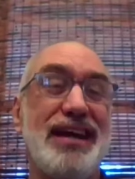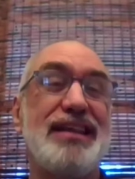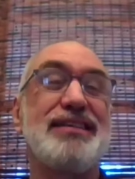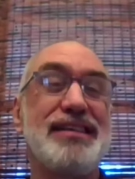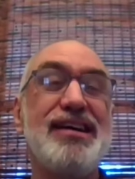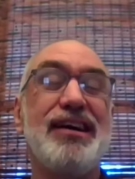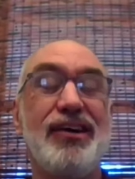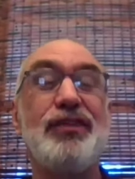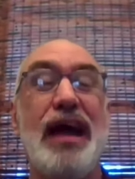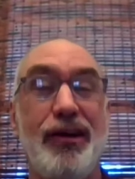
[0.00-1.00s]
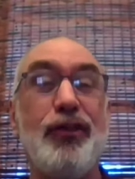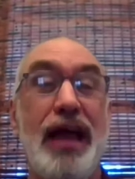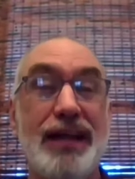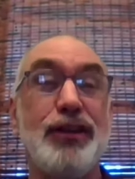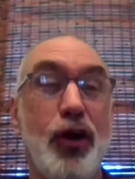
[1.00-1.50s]
that on
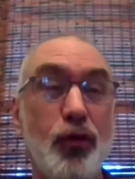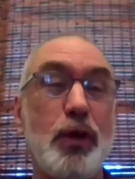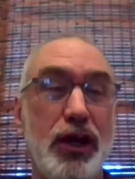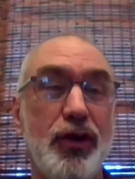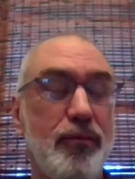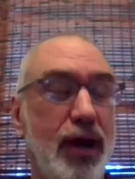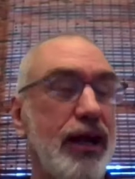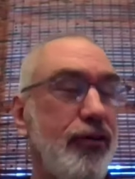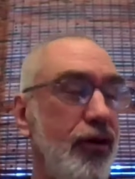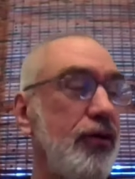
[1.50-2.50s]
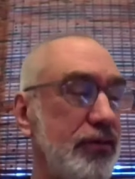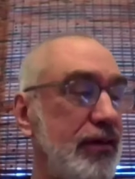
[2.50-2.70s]
that note, we go to Mike Gross.